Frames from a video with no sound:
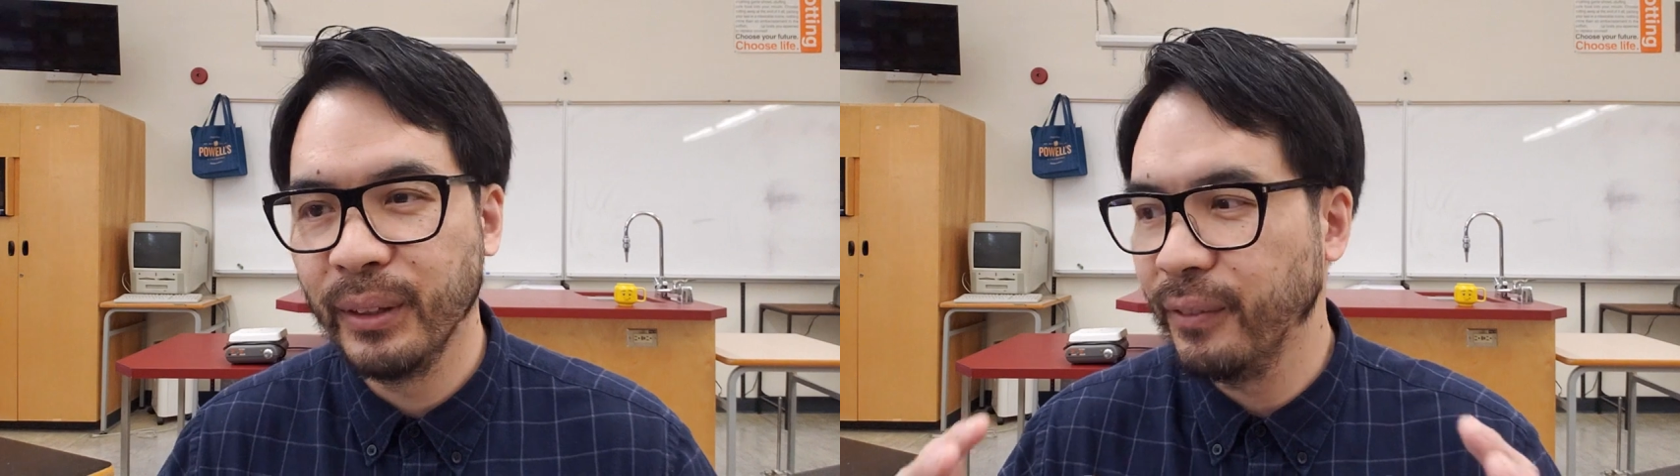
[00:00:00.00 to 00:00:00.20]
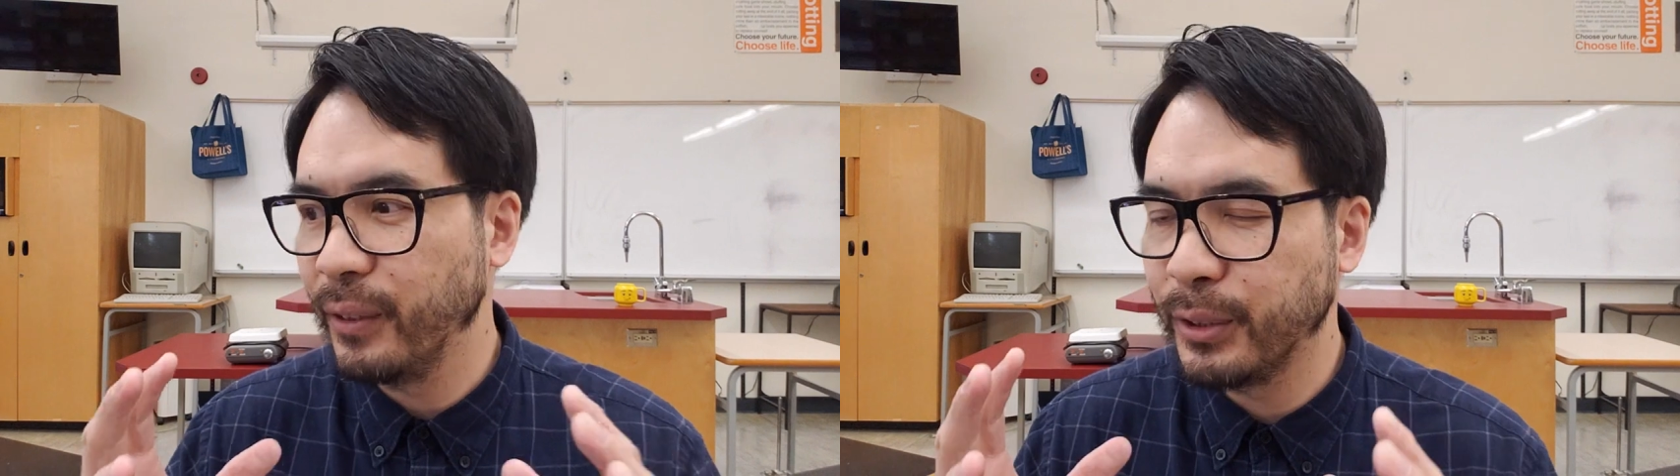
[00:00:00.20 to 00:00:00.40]

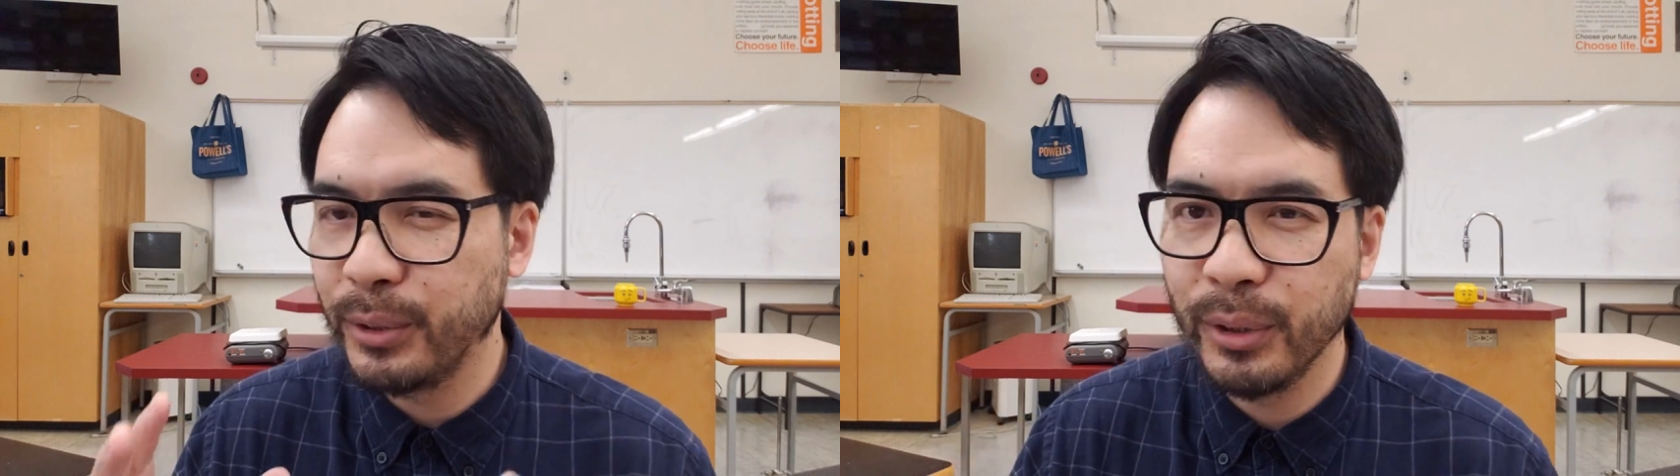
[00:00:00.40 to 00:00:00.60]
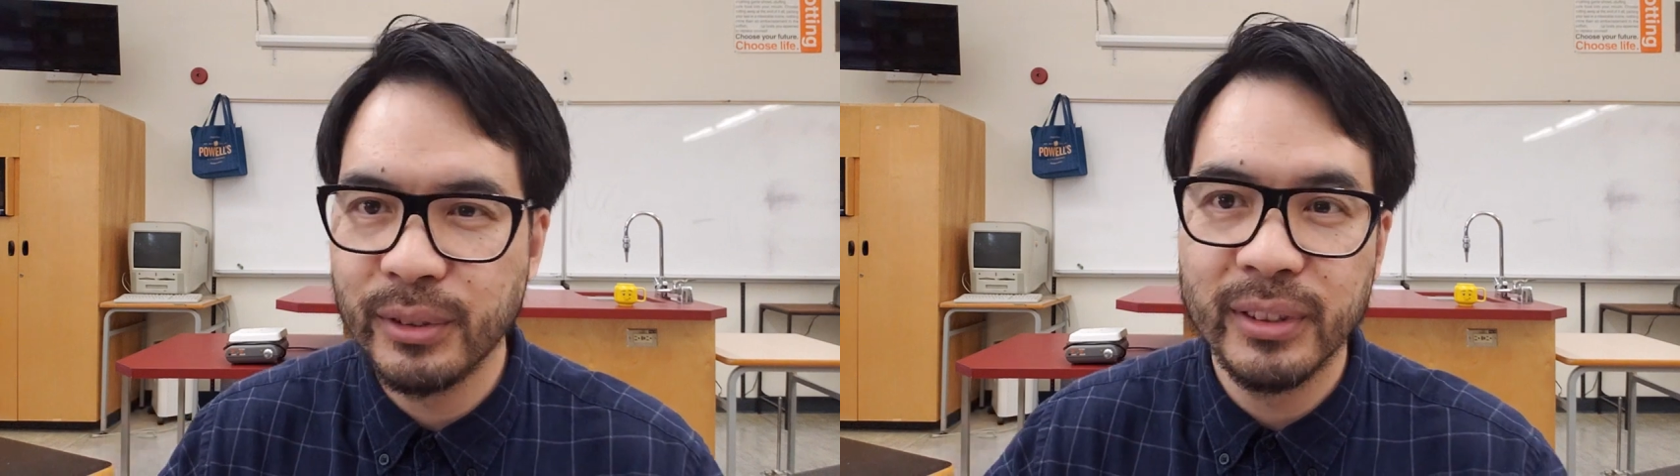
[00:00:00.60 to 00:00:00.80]
for
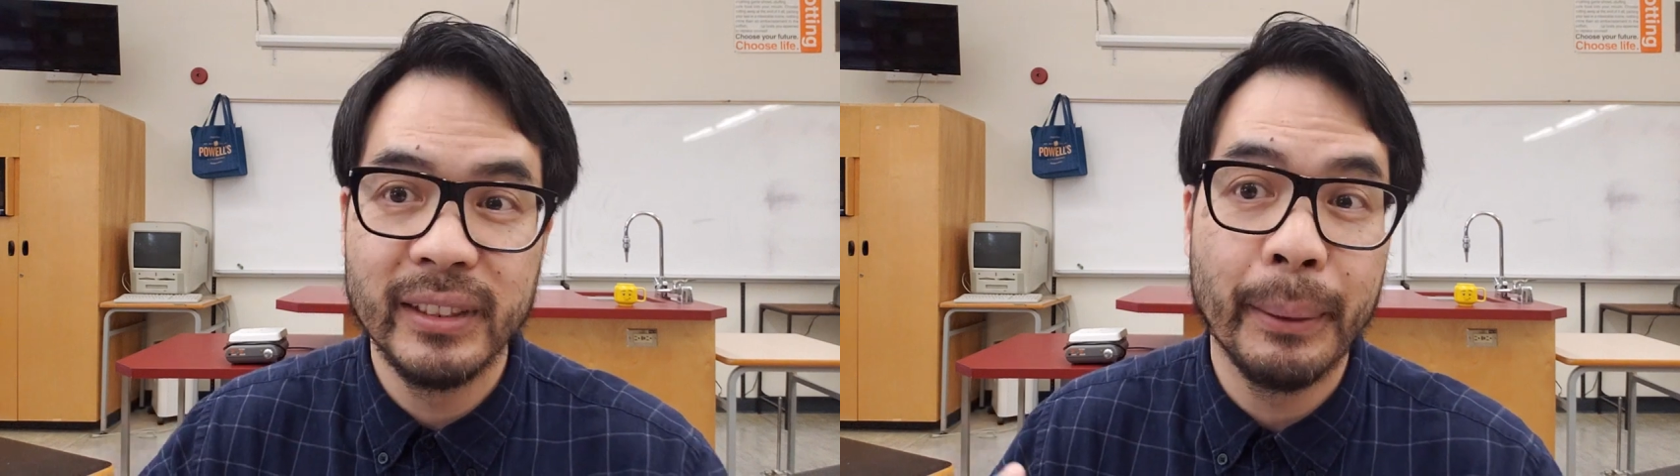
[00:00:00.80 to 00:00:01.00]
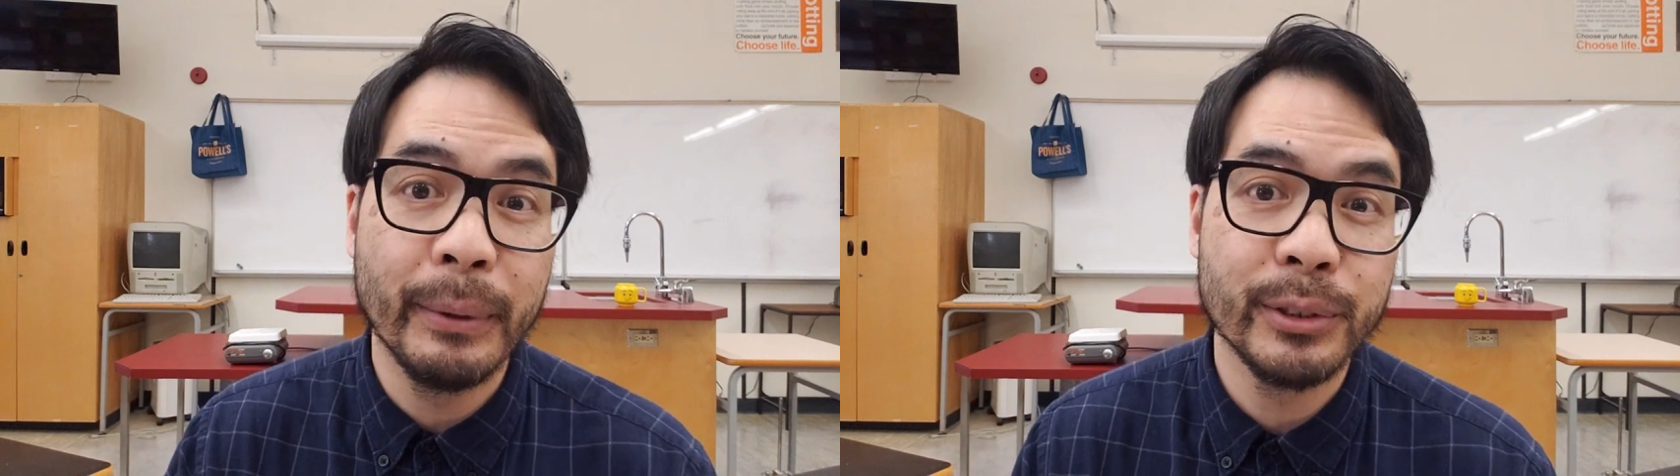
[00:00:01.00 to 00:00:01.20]
students to
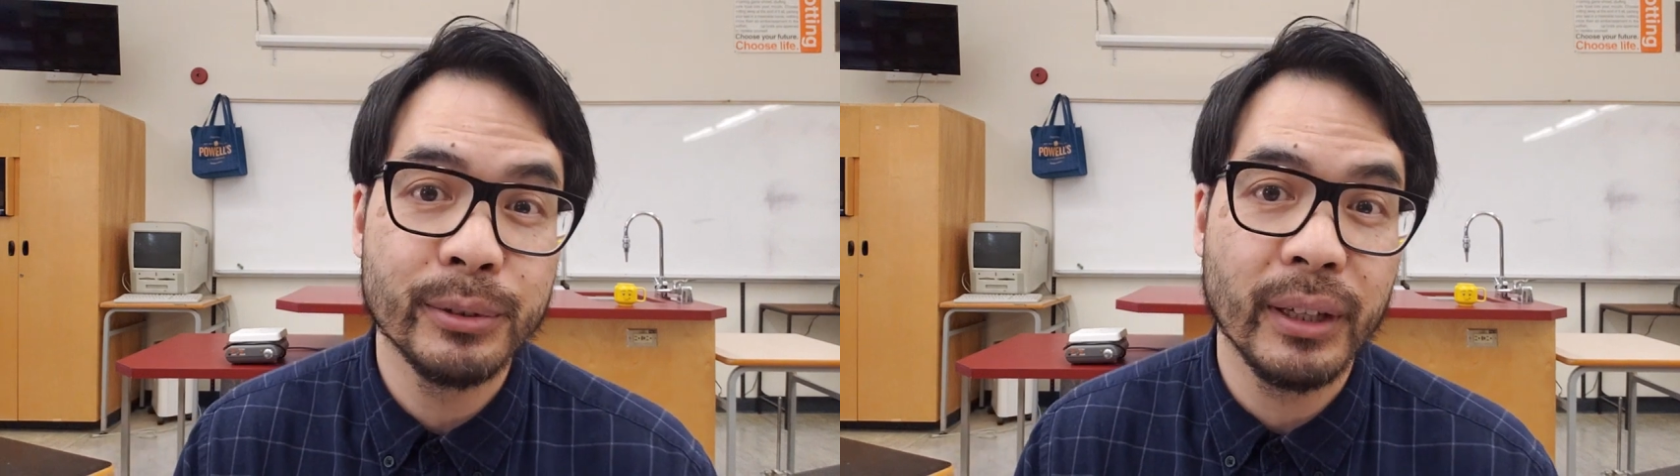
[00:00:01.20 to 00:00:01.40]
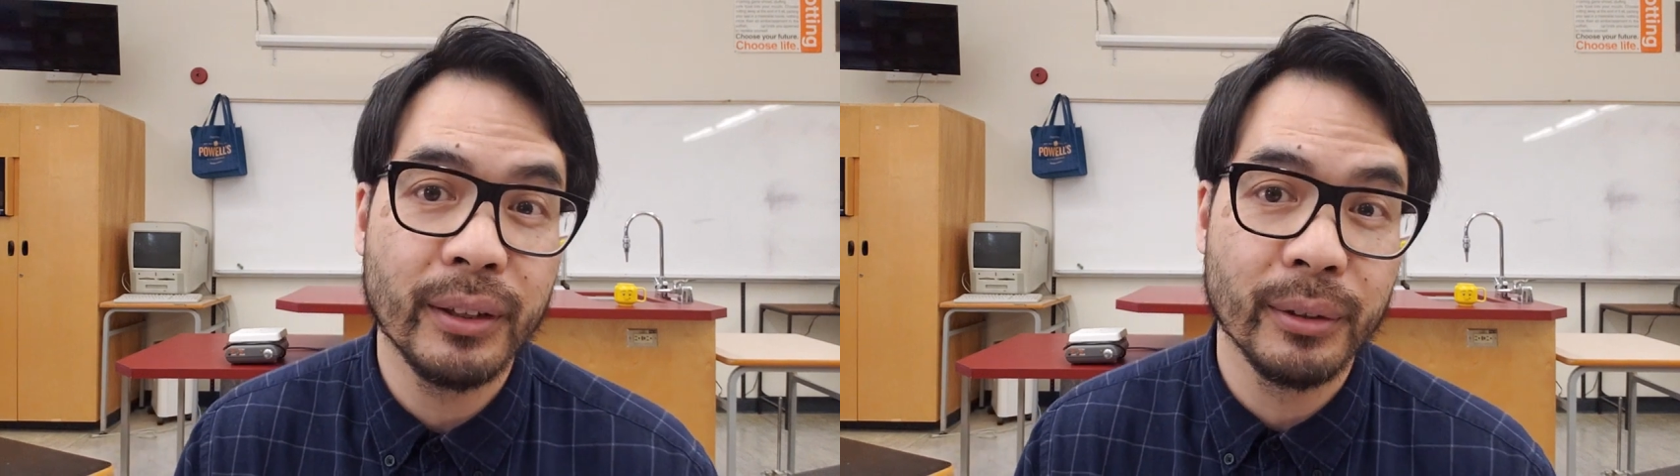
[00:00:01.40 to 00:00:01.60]

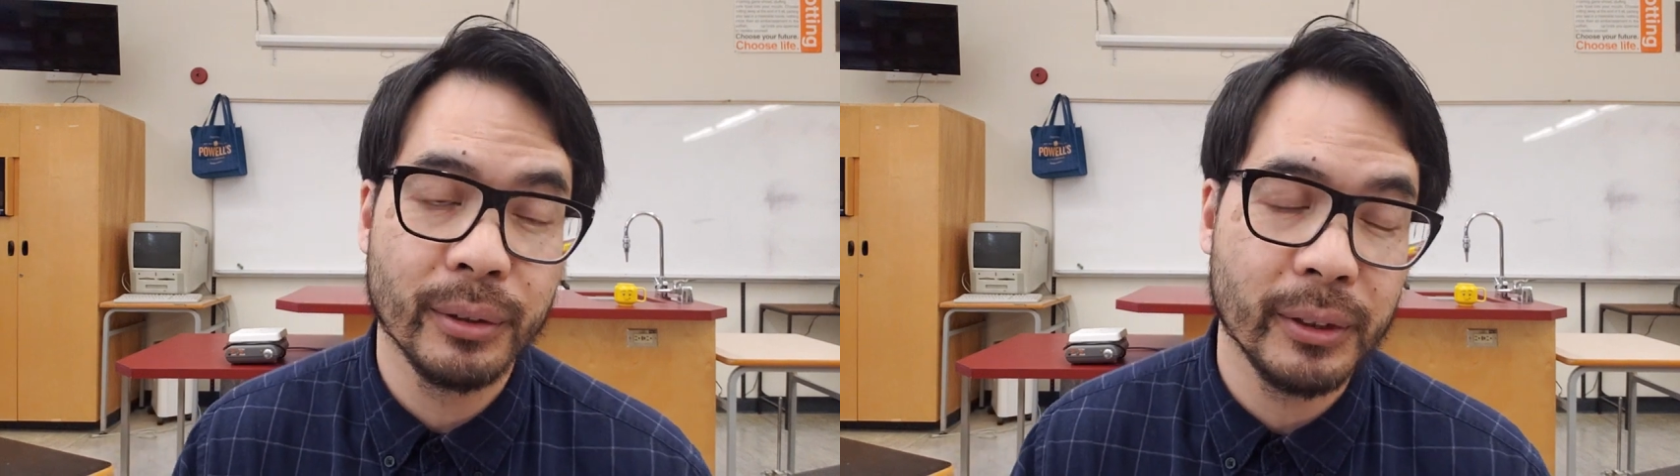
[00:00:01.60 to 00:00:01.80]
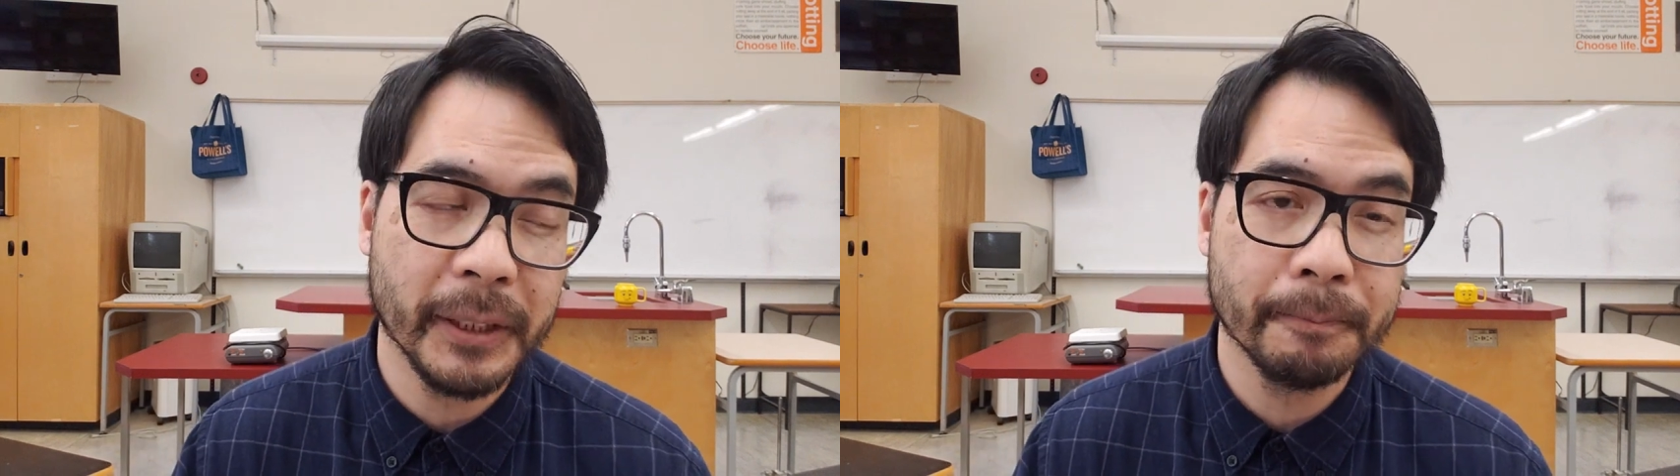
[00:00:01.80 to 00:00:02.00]
demonstrate their
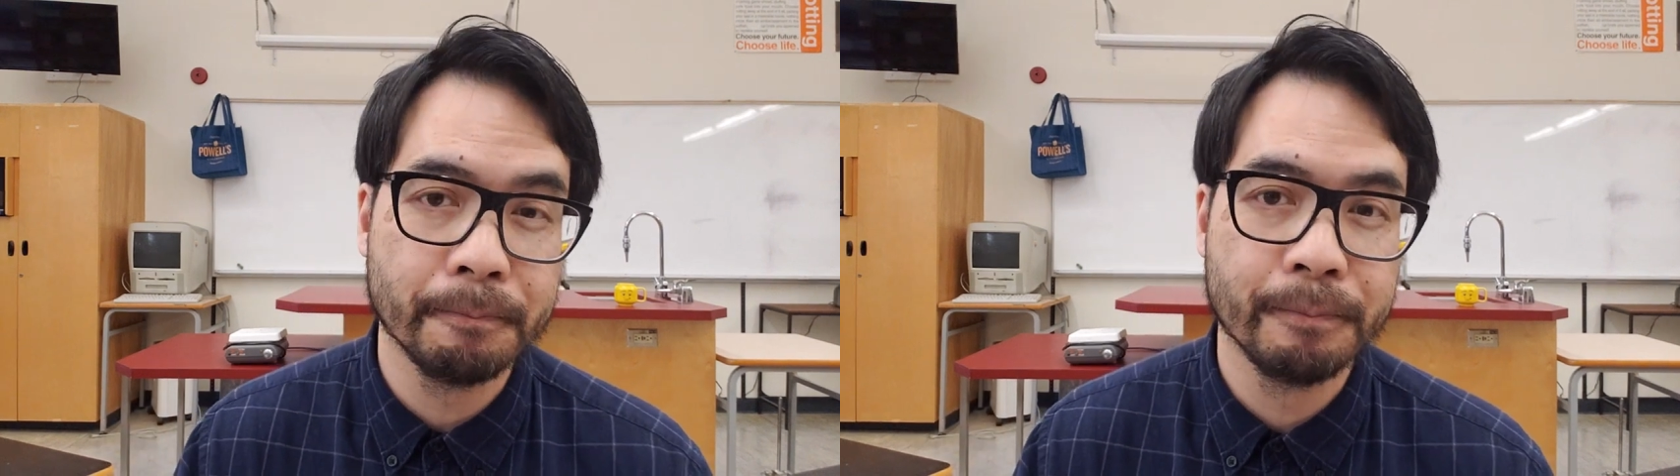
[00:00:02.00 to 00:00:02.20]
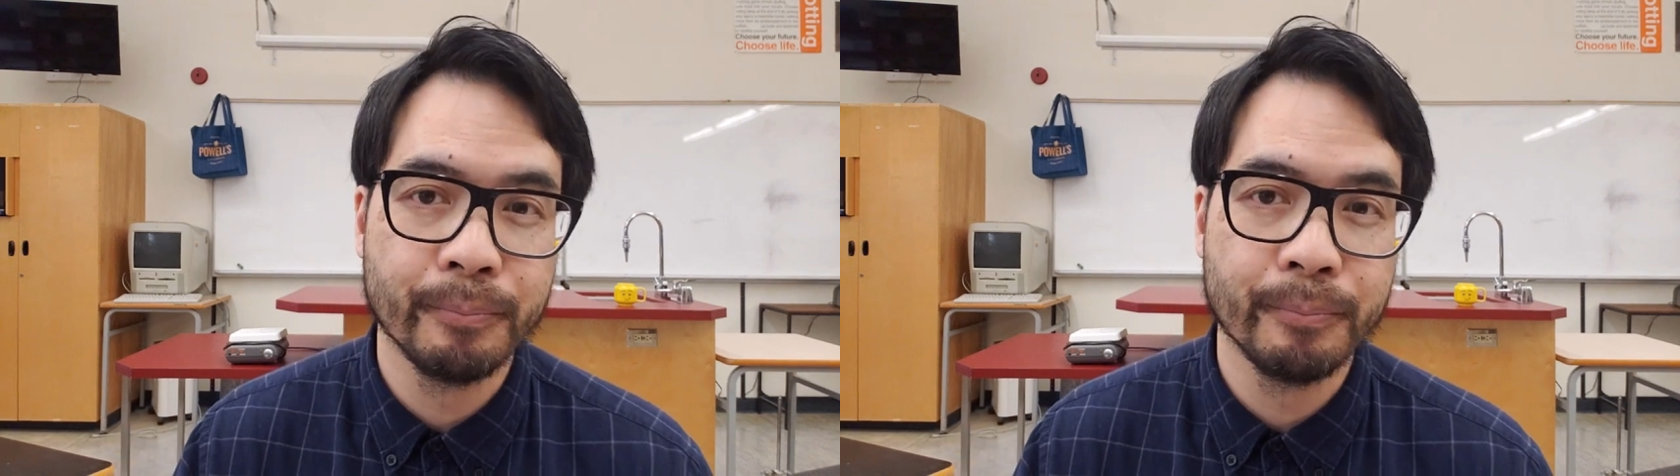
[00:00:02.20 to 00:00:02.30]
learning,